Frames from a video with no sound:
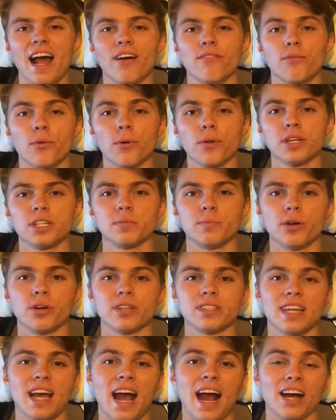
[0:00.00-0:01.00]
for this build
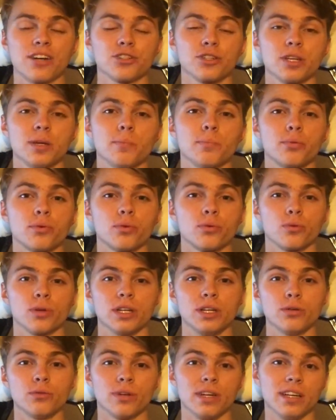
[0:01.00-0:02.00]
is actually
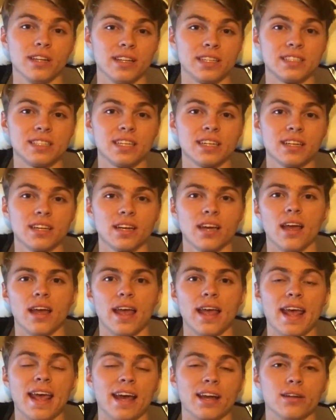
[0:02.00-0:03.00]
pretty realistic
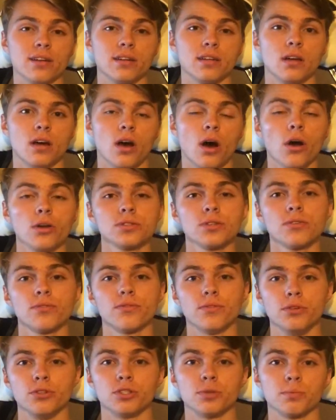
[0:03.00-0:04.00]
and also
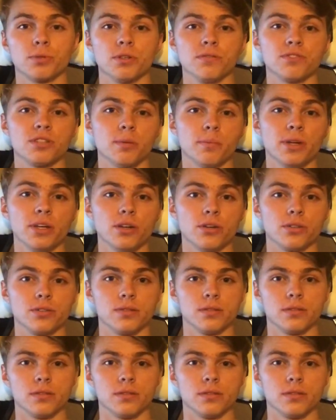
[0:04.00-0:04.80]
future-proofs the build.